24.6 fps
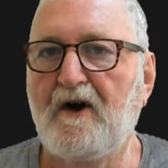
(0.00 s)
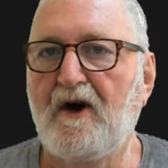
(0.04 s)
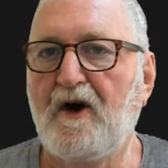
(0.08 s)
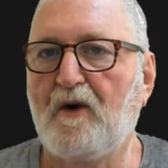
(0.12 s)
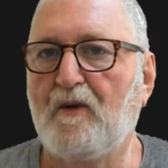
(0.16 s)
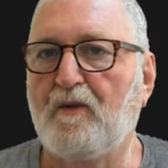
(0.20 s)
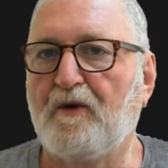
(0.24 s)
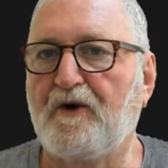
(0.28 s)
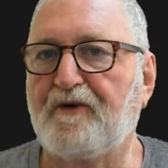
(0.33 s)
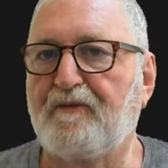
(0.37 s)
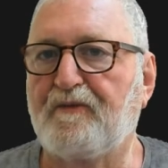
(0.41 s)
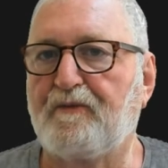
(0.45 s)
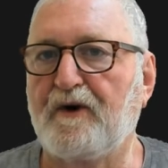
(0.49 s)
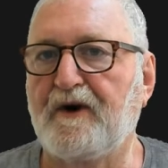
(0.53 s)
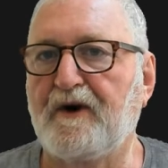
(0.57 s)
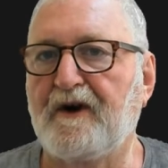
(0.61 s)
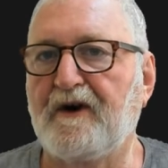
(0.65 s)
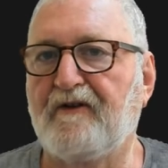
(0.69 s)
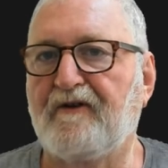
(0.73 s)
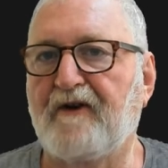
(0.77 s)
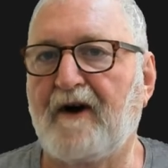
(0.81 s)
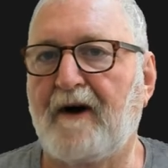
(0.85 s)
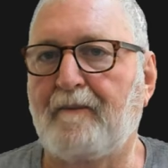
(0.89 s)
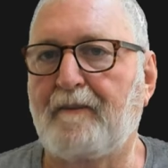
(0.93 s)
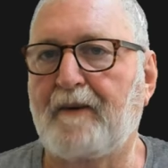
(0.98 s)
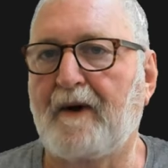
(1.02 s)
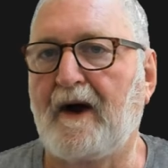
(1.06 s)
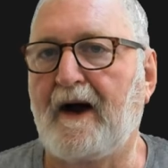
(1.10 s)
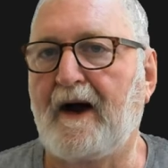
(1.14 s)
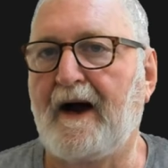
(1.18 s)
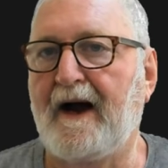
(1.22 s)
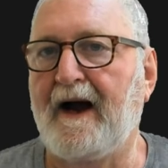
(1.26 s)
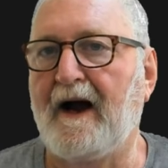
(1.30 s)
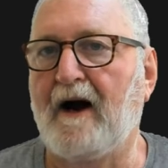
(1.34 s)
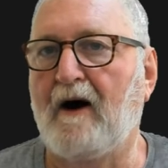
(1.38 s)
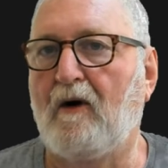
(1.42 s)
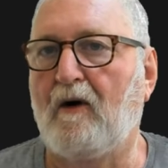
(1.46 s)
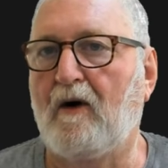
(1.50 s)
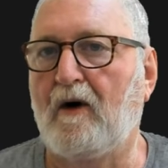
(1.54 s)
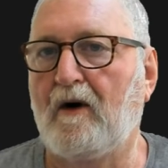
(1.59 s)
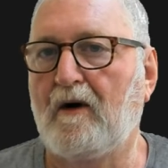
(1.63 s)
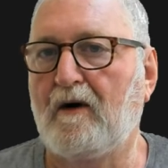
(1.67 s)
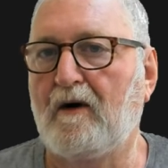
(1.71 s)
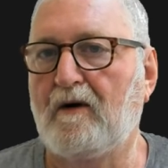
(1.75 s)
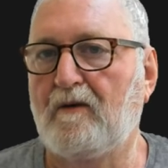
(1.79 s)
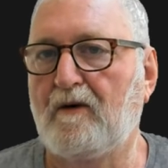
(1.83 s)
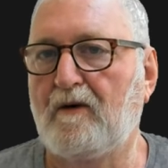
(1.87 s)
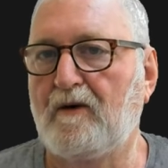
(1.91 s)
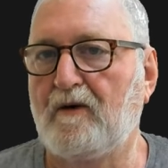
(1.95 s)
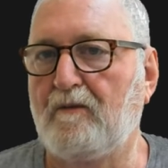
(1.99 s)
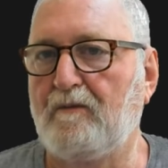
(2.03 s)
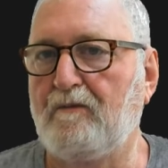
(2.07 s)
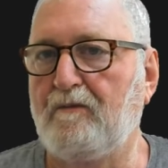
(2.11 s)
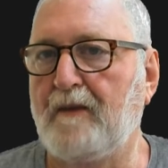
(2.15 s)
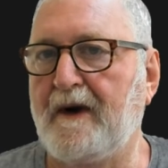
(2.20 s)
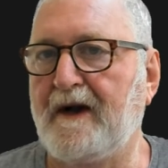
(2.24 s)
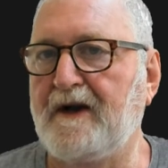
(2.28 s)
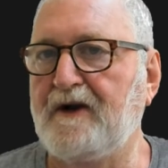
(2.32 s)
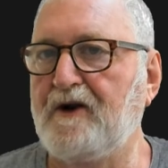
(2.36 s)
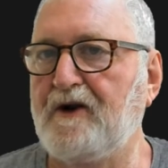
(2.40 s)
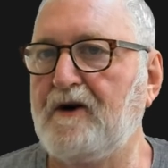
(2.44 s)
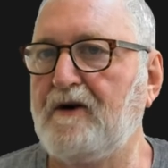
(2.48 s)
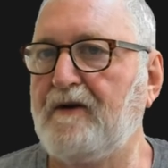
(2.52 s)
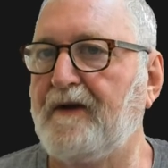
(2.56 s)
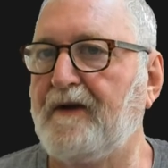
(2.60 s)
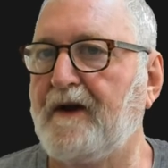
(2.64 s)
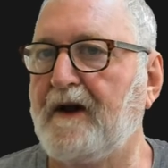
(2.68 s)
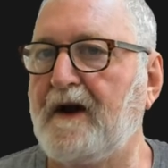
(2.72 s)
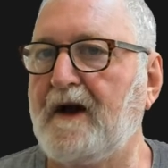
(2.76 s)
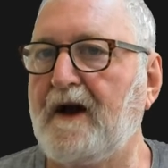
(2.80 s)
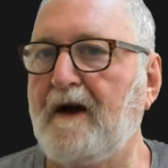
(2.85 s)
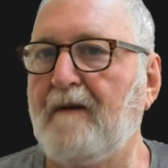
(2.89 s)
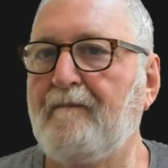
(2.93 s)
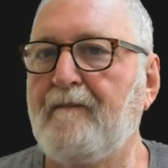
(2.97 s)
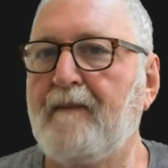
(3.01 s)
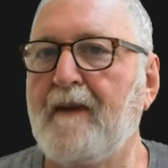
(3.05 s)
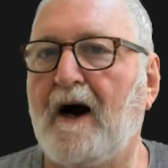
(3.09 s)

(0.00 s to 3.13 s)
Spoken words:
which brings up our menu there.